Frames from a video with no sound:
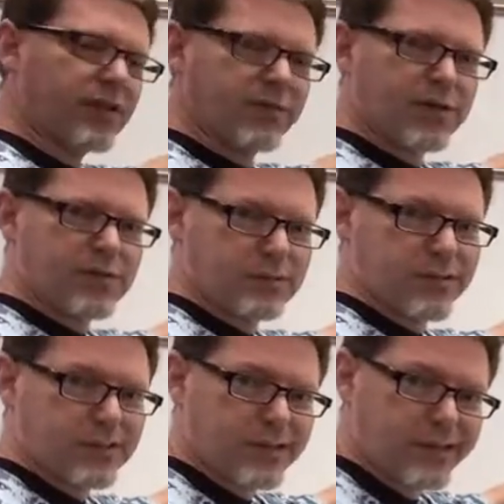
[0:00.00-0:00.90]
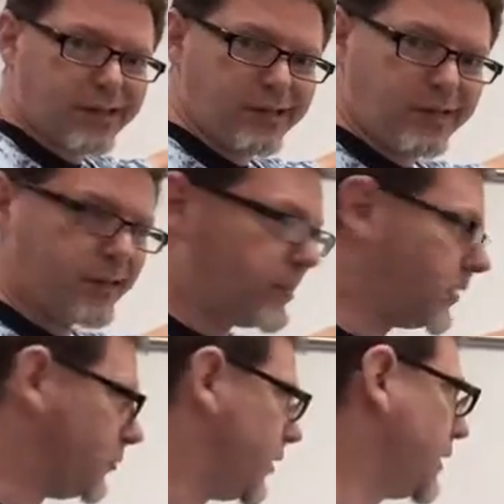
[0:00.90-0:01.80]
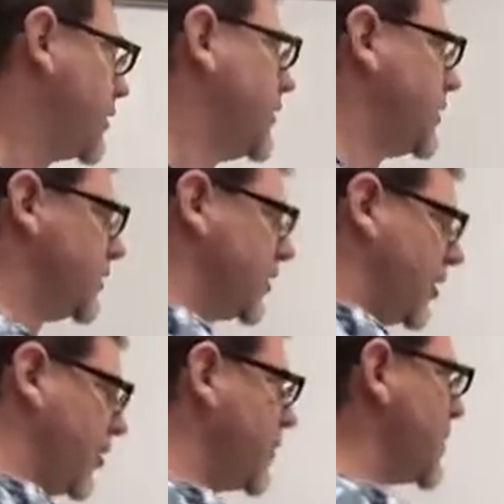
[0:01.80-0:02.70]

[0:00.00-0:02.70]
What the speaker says: first one because it's easier to deal with. So